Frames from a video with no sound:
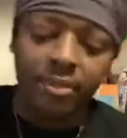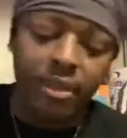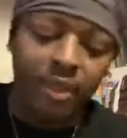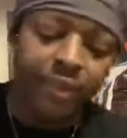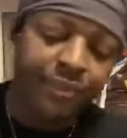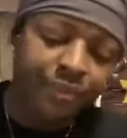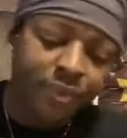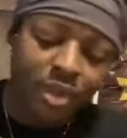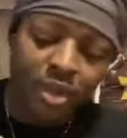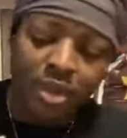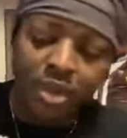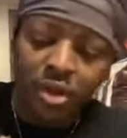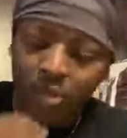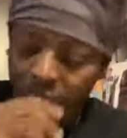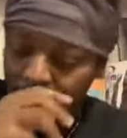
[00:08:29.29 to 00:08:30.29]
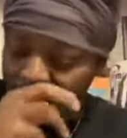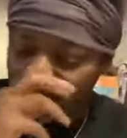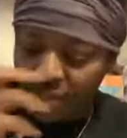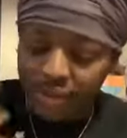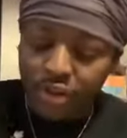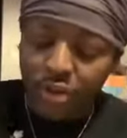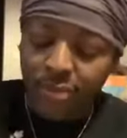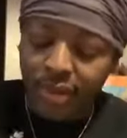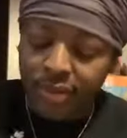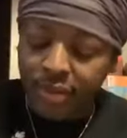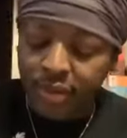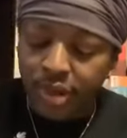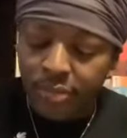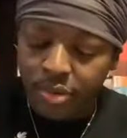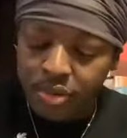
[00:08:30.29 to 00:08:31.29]
man. Right? So let's go back to
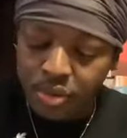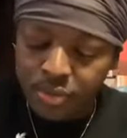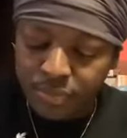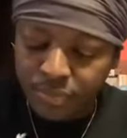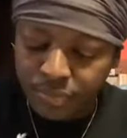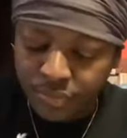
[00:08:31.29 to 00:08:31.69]
numbers.